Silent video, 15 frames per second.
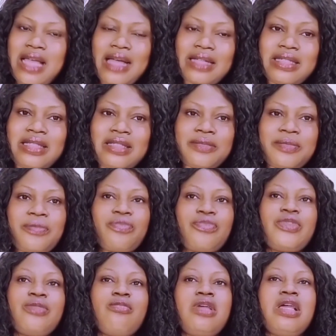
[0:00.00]
a lot of
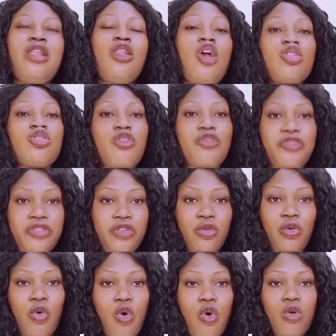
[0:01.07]
you go to
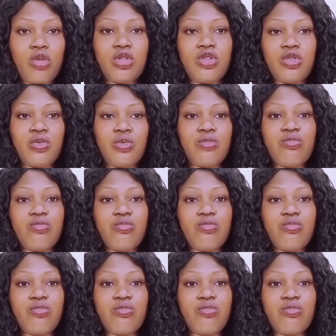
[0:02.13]
the river